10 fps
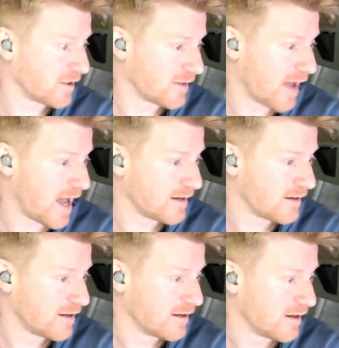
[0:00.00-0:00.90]
like that.
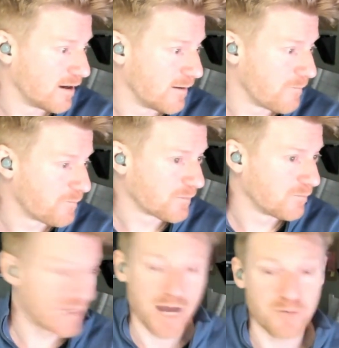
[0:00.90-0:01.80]

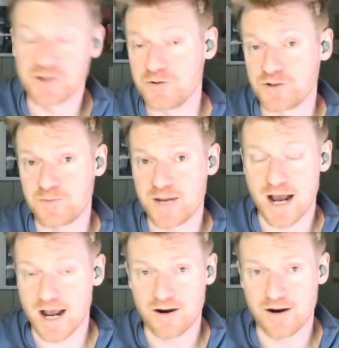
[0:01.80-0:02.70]
But that was news to me.
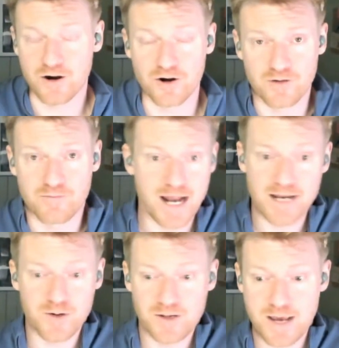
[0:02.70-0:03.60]
I had not heard
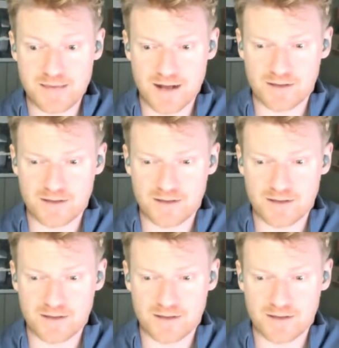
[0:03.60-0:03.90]
anybody make that